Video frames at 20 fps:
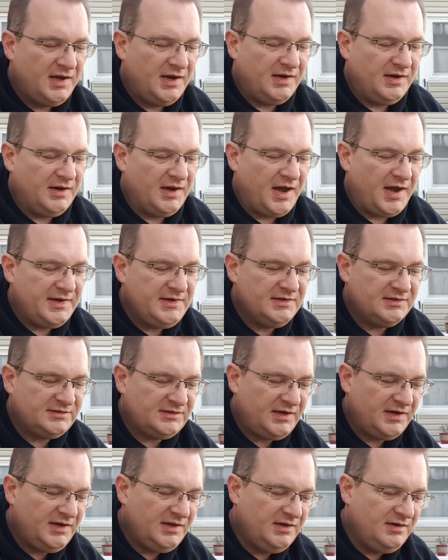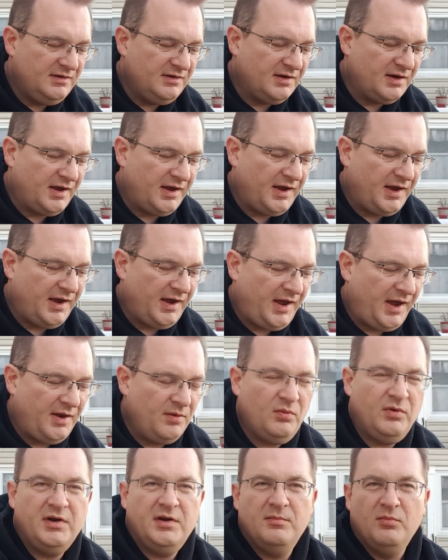I decided I
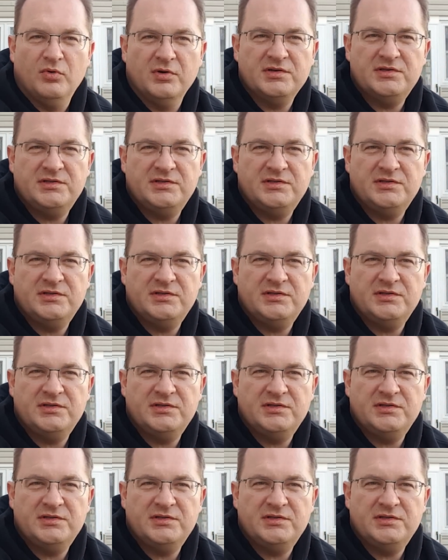wanted more